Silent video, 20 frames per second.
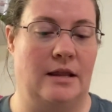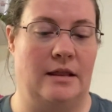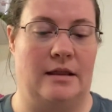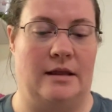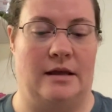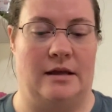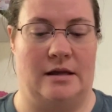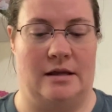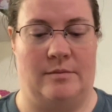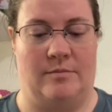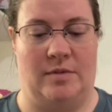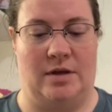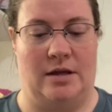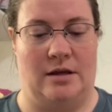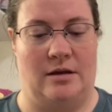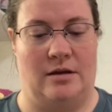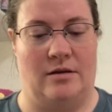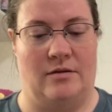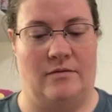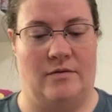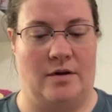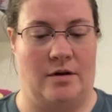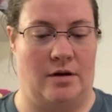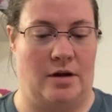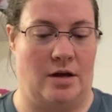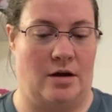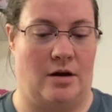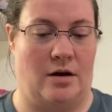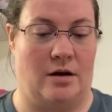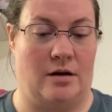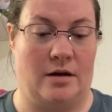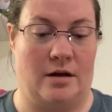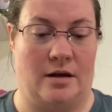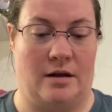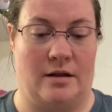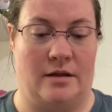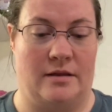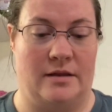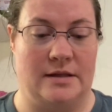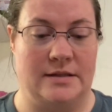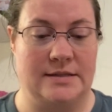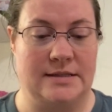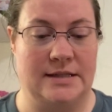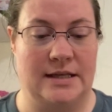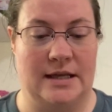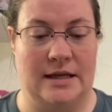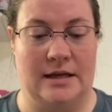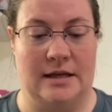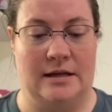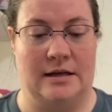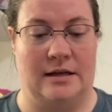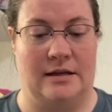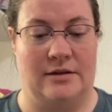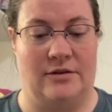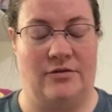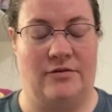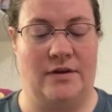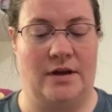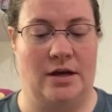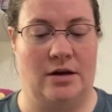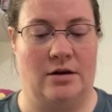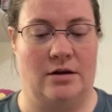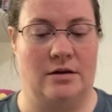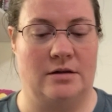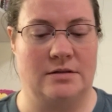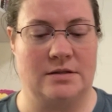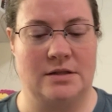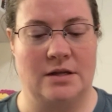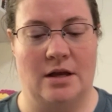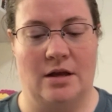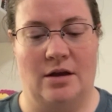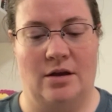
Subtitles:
They can be very hard on the skin and the fingers.